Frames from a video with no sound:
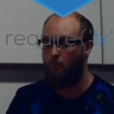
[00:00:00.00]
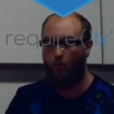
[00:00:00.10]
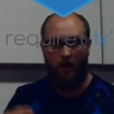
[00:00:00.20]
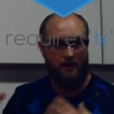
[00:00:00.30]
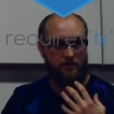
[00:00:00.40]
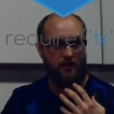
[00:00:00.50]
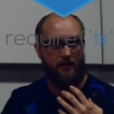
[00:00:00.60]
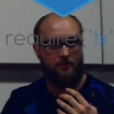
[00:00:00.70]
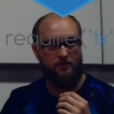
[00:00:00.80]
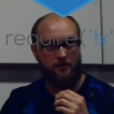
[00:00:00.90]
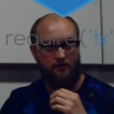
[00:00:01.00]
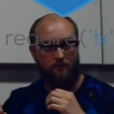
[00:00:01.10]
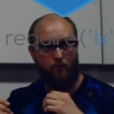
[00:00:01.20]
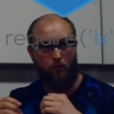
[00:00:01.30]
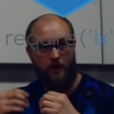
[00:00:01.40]
what has changed and
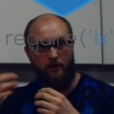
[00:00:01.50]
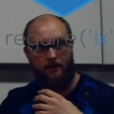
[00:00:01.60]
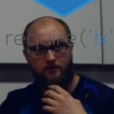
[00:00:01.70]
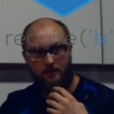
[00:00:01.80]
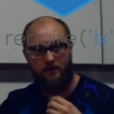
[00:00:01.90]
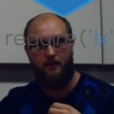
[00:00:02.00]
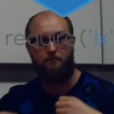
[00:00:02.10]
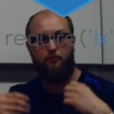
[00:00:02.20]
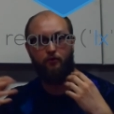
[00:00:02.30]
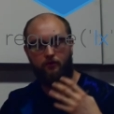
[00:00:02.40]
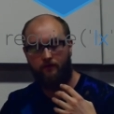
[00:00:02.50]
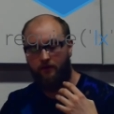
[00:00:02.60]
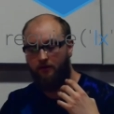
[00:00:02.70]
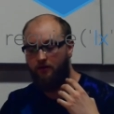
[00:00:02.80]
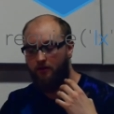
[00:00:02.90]
where you're actually
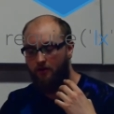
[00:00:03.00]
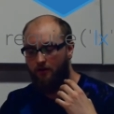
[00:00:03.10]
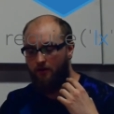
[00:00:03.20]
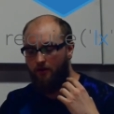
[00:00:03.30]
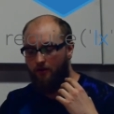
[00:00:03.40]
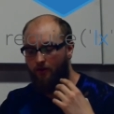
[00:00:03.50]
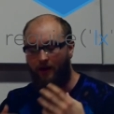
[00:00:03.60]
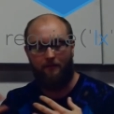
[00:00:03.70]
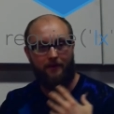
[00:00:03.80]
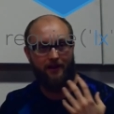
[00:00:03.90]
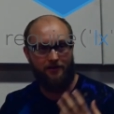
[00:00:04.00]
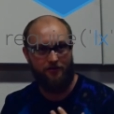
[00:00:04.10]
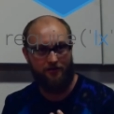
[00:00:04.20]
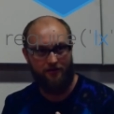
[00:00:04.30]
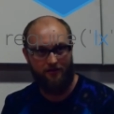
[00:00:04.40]
improving your application